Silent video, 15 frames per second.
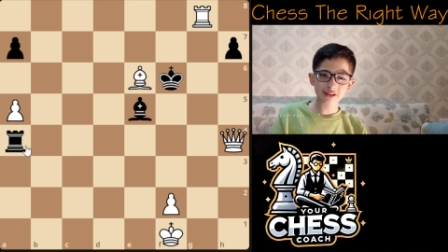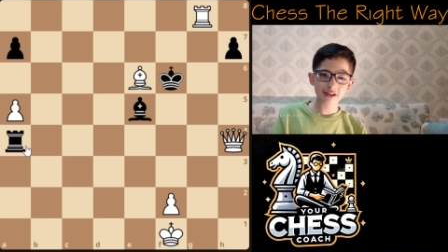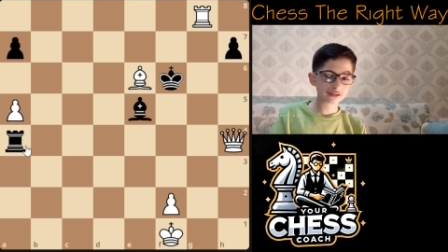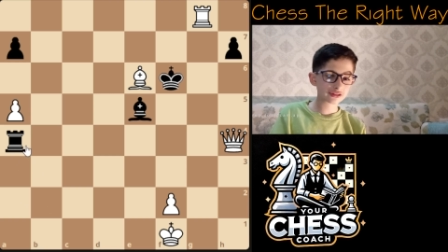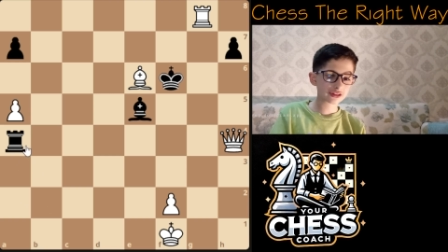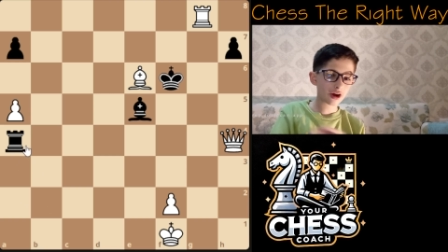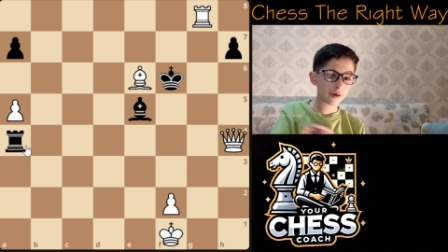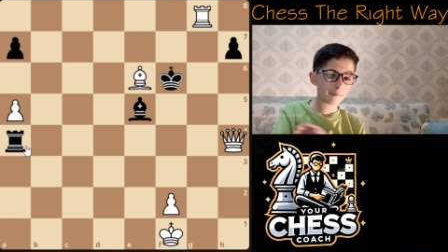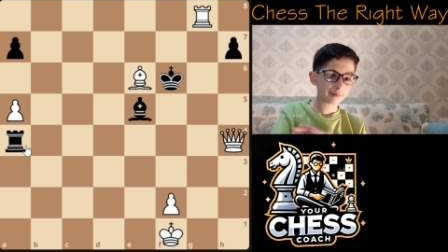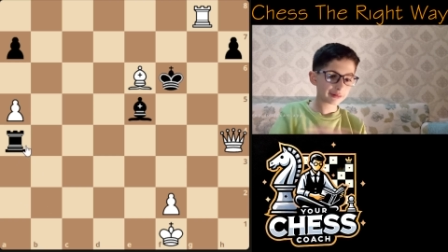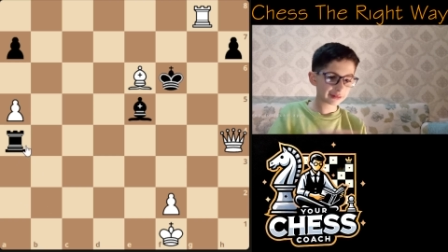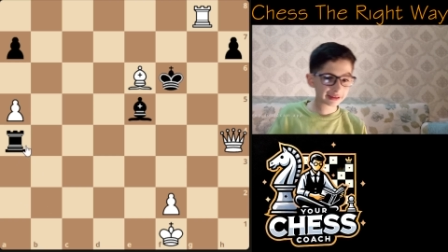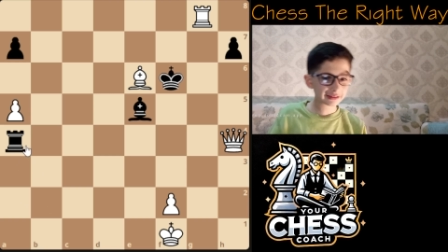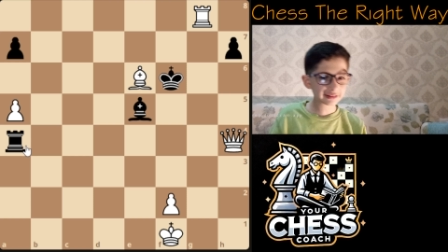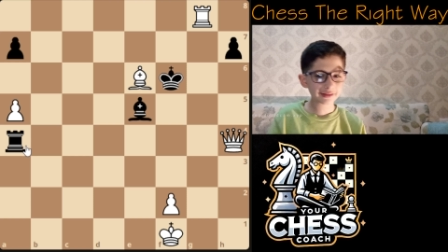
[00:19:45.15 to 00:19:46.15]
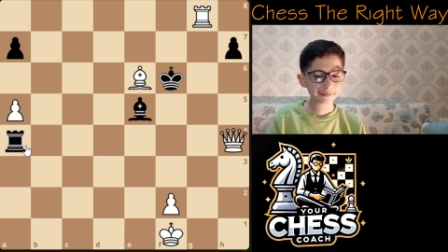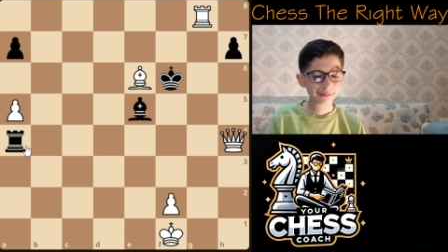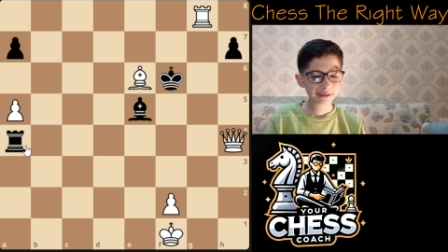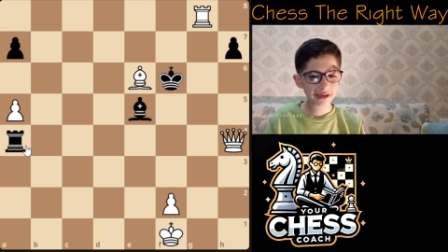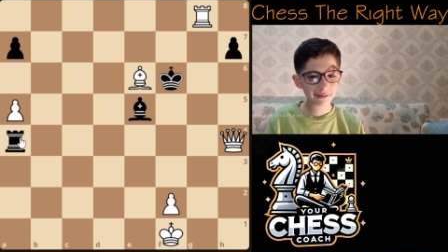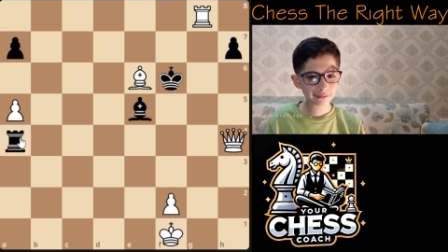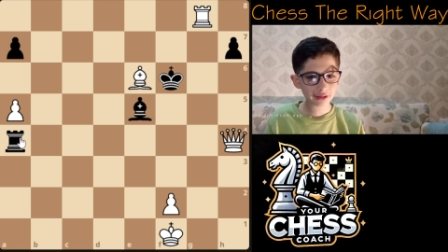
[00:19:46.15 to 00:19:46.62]
It's completely
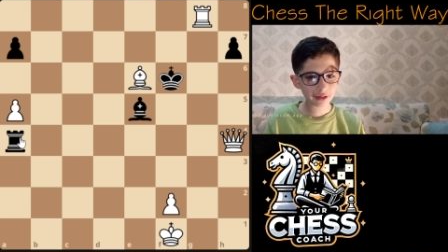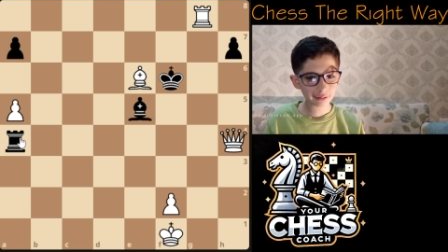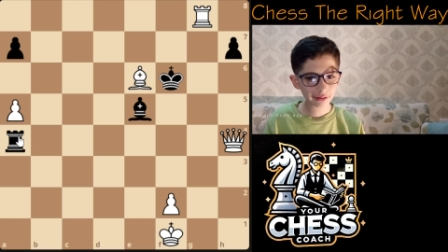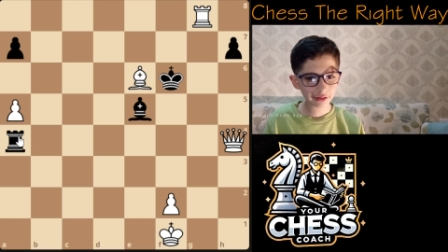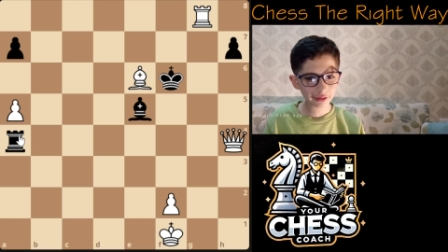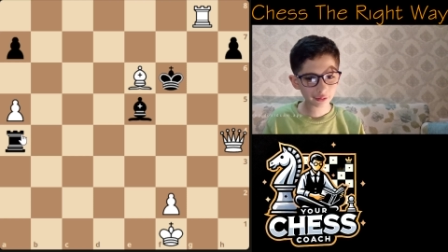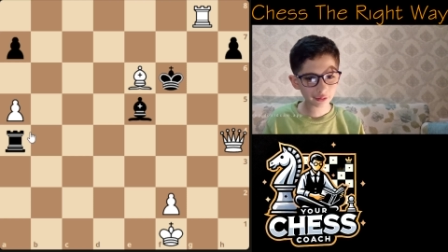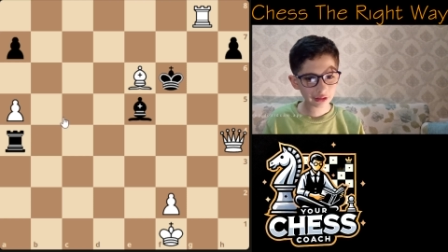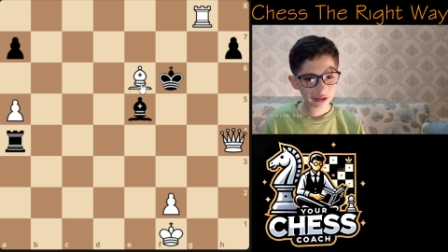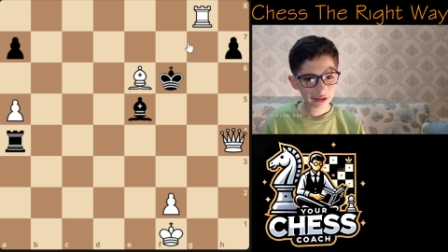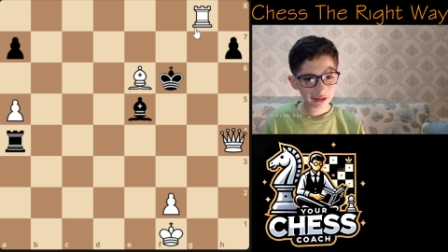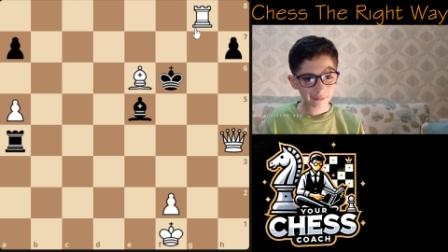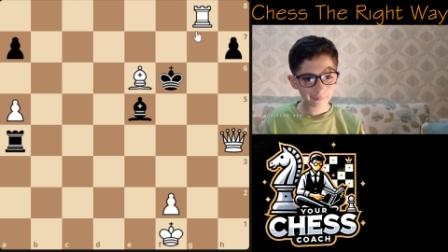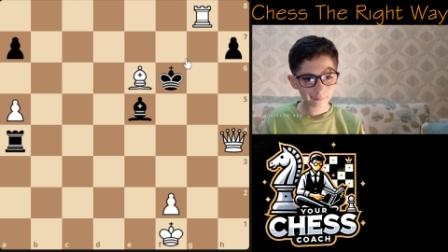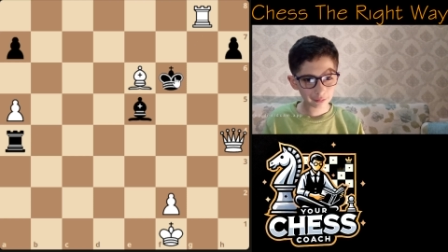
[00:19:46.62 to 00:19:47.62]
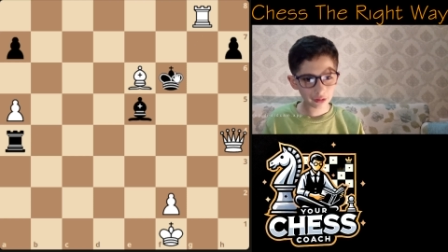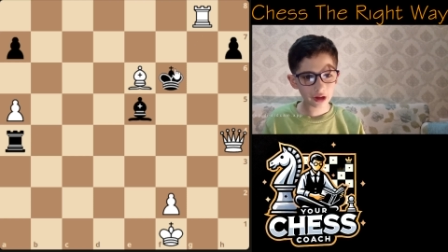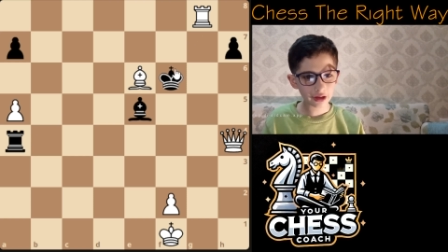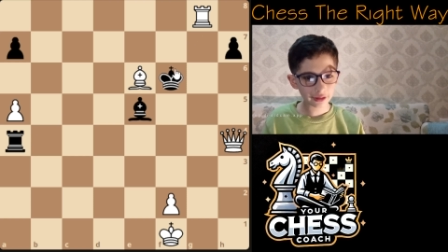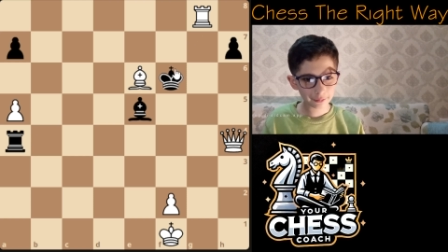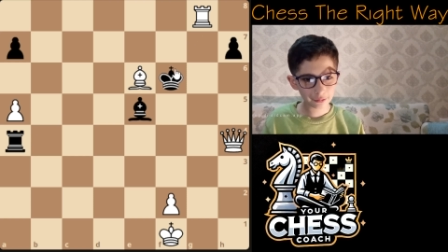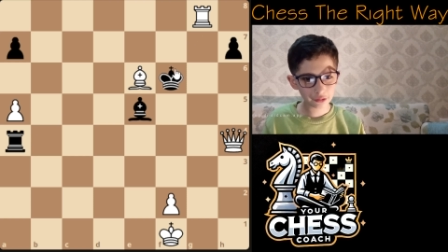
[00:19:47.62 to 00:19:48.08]
BMW.
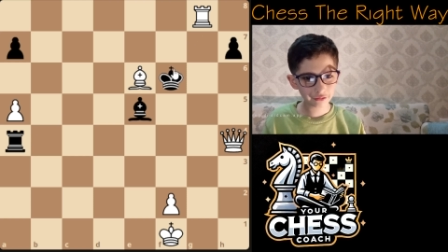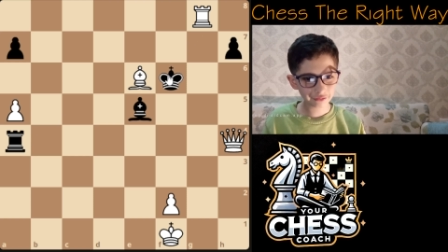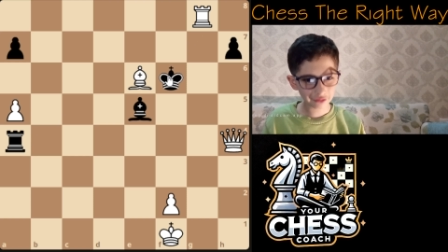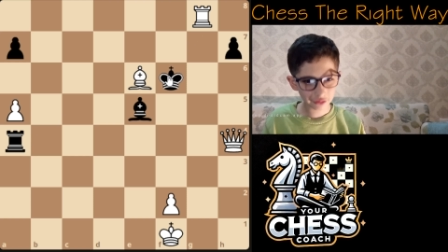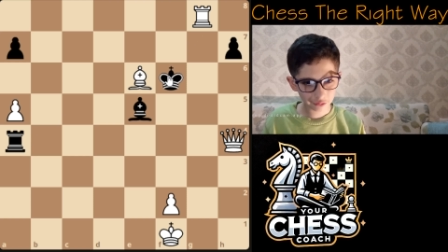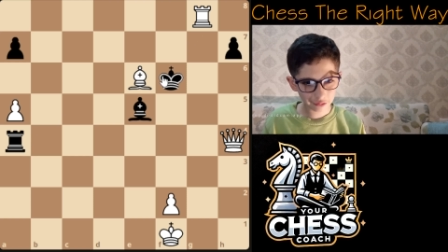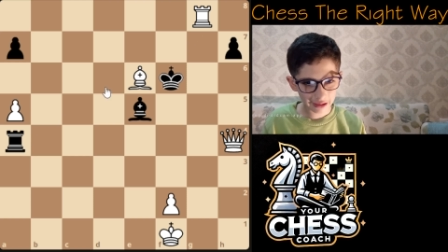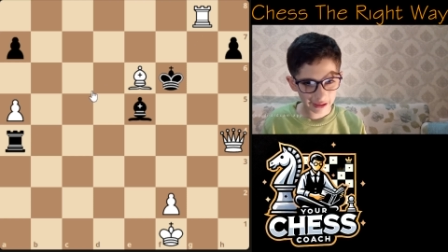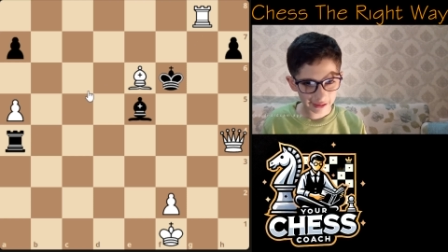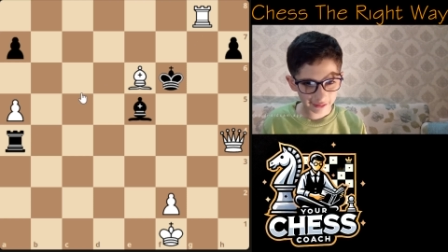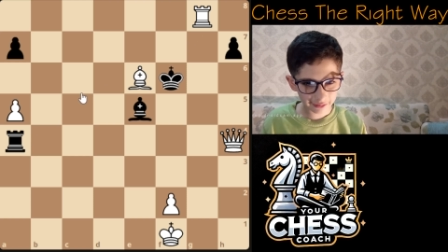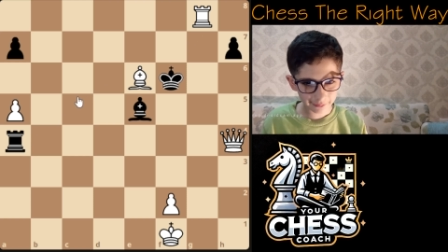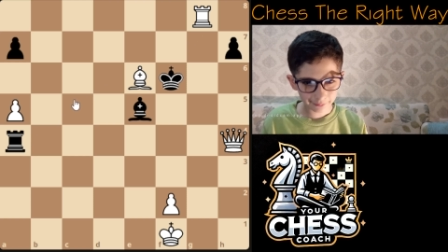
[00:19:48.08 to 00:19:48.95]
Block, move, and whack.